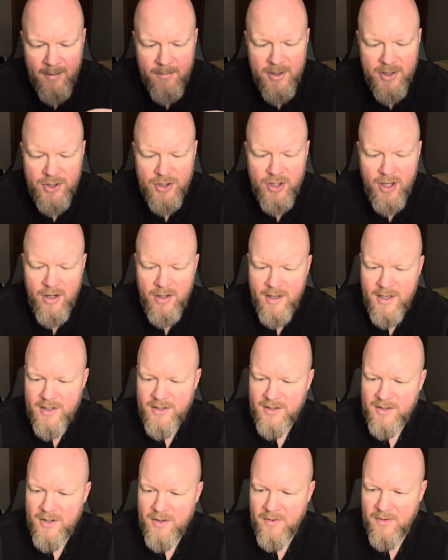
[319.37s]
a
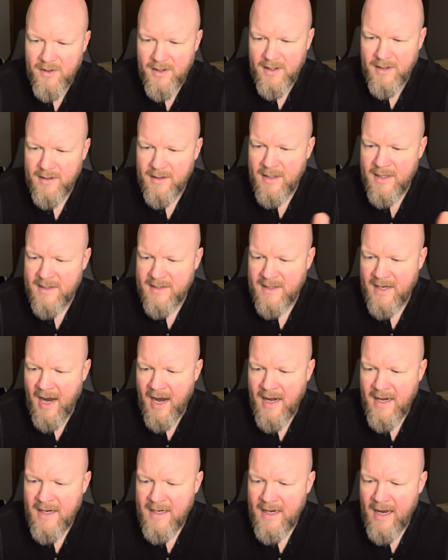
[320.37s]
matureness to it. It's
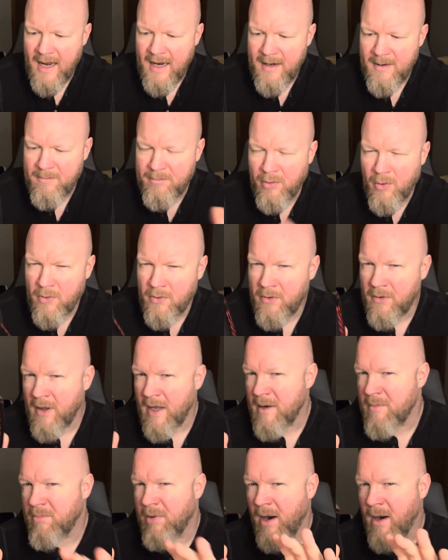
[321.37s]
kind of got a
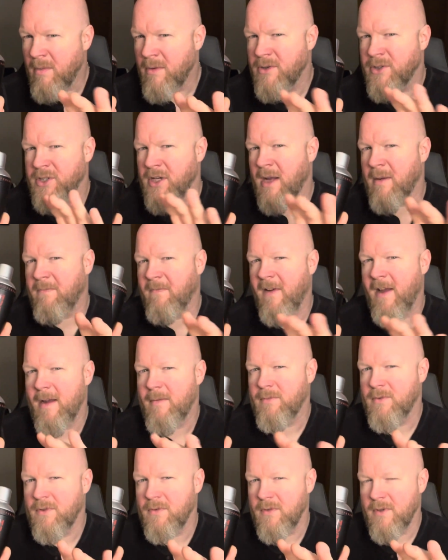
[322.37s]
borderline barbershop
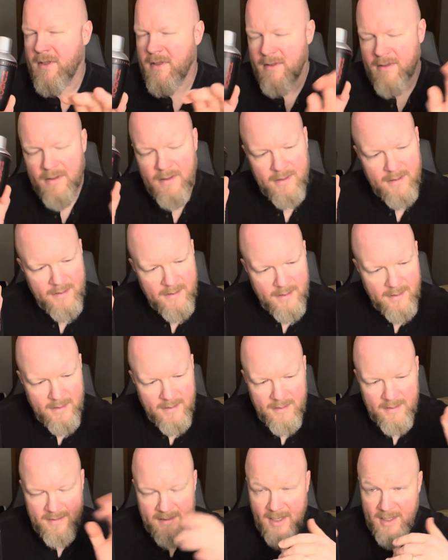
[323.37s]
vibe to it.
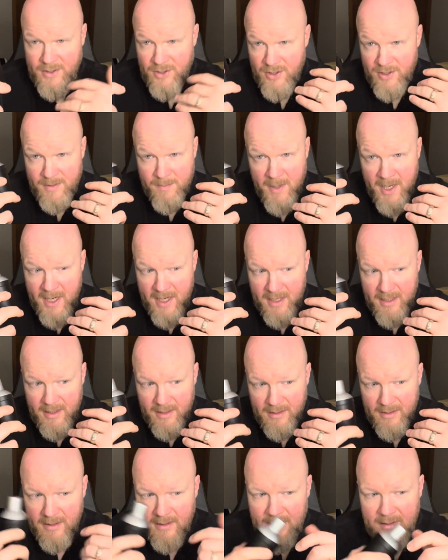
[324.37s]
That's just
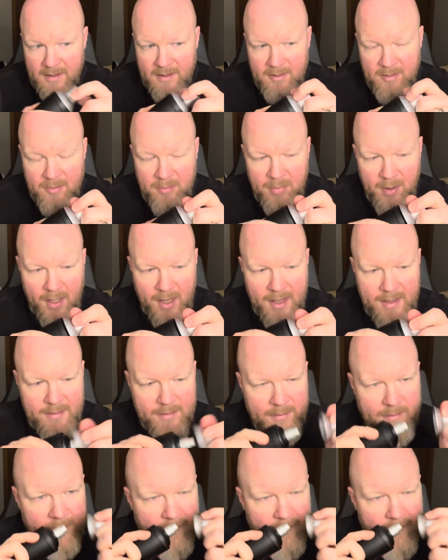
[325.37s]
me. But